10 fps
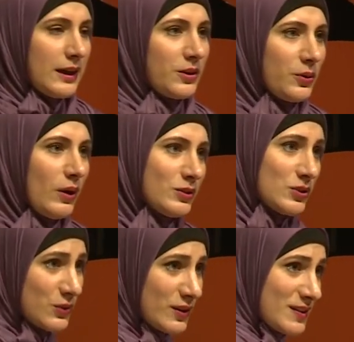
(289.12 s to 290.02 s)
I don't know how
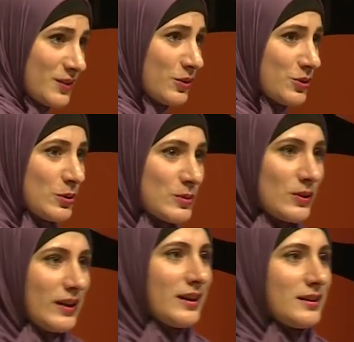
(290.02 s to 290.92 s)
to do this on YouTube,
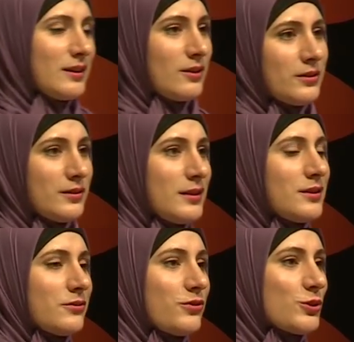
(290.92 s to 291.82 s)
so I had
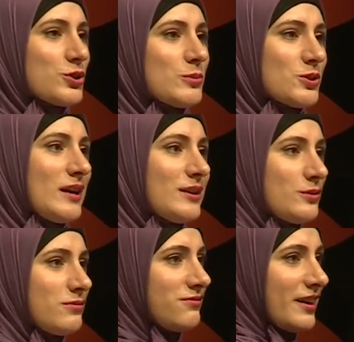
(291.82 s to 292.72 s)
in Photoshop, so I
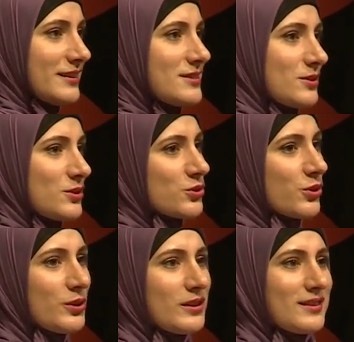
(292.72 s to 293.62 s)
had to find a
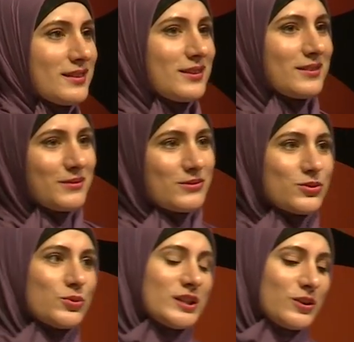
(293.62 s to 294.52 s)
tutorial and then
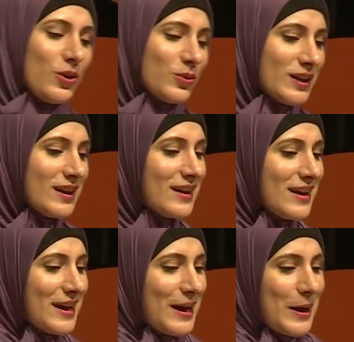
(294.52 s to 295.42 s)
do it in code.
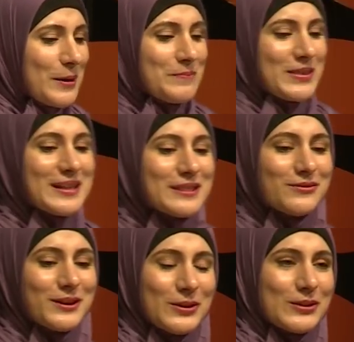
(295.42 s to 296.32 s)
In
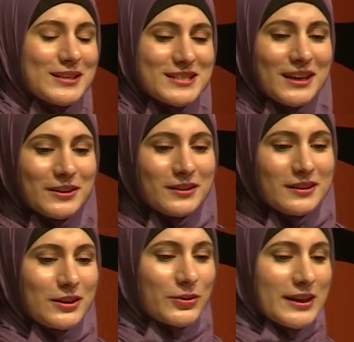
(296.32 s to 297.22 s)
the video, the
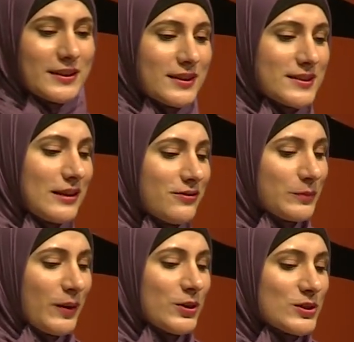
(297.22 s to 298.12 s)
designer created this
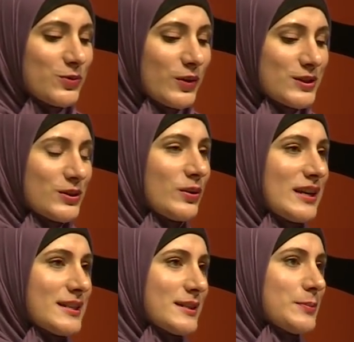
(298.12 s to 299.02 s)
effect by using what is known as a